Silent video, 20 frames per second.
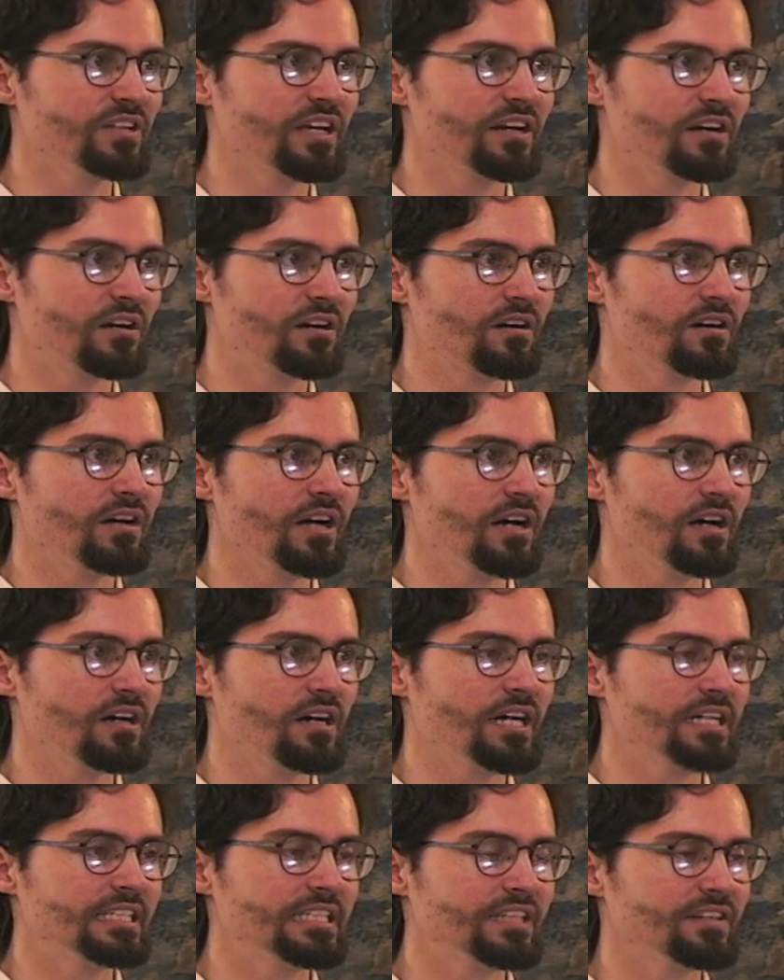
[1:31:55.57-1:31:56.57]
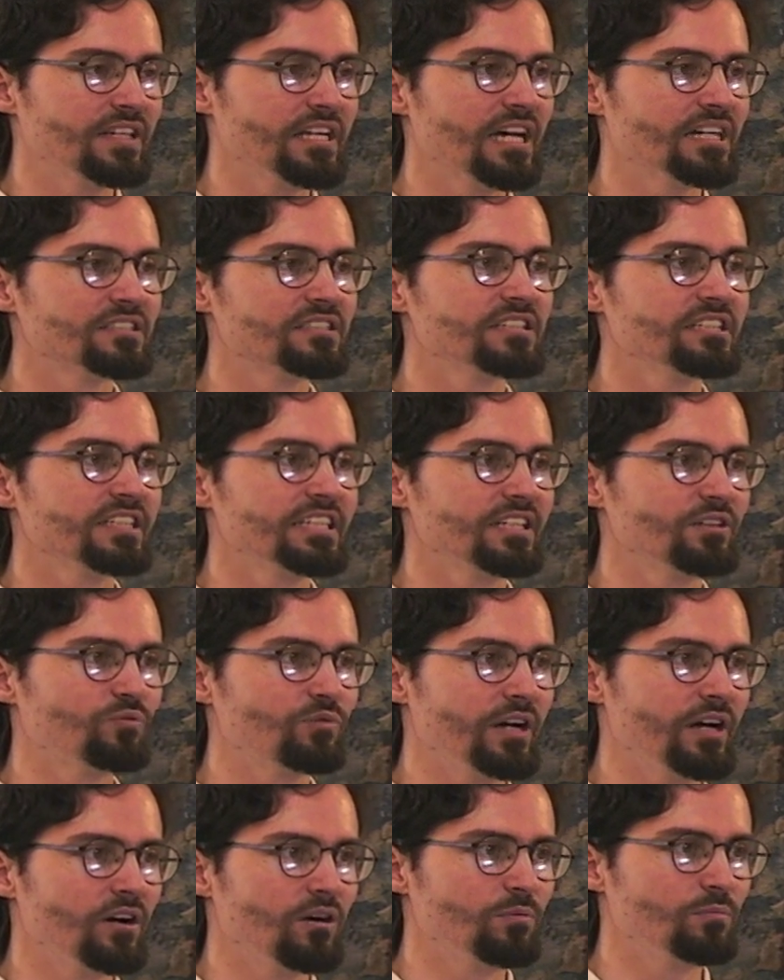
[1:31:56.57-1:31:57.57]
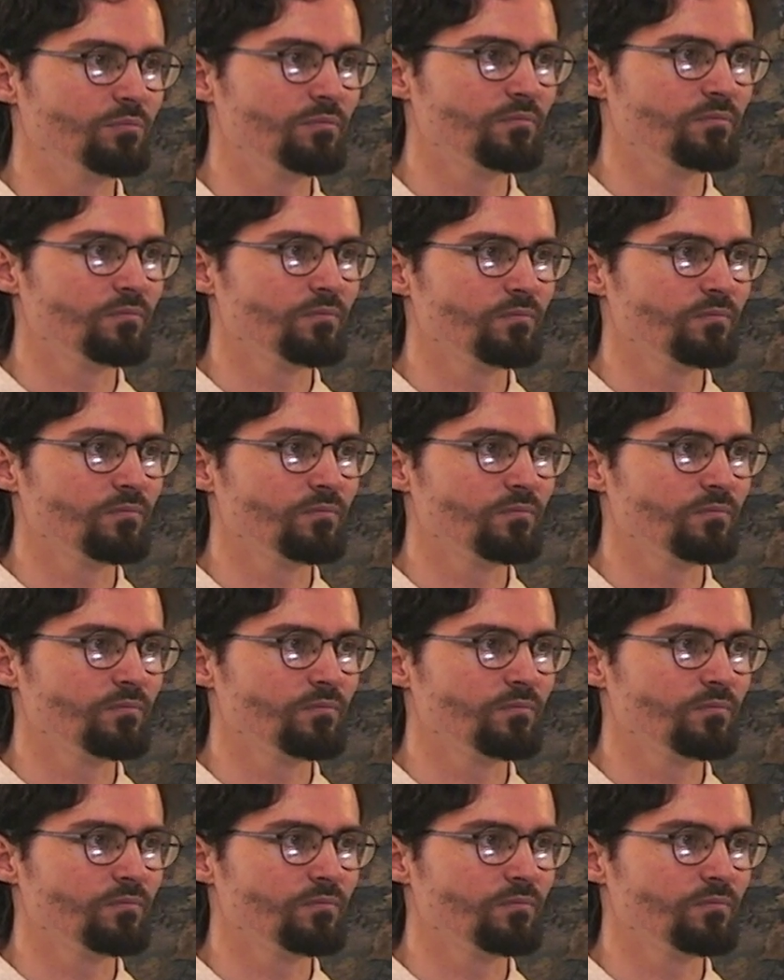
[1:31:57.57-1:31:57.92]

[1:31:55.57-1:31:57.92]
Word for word: that are uh, uh in the unseen realm.